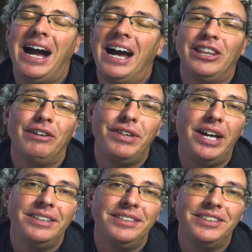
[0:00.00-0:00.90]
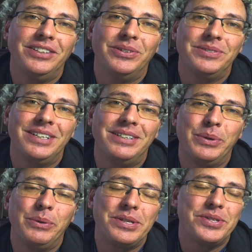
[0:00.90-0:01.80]
I love that. You know, to,
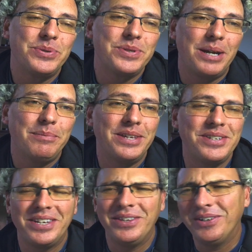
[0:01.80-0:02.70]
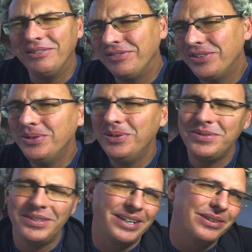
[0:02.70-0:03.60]
when, when students come and they say they're
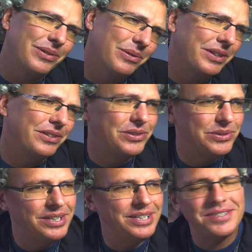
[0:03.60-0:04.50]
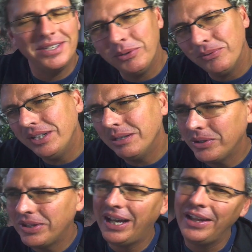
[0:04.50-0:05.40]
confused and I don't know whether to do this and I've been reading
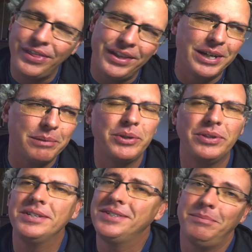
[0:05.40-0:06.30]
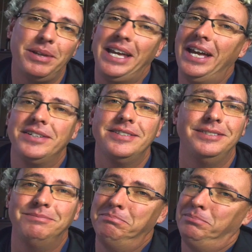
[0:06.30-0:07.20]
about that and thinking about this, I'm like,
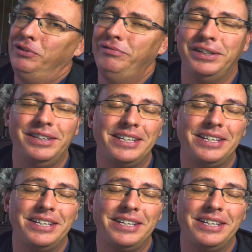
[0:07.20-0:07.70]
excellent perfect.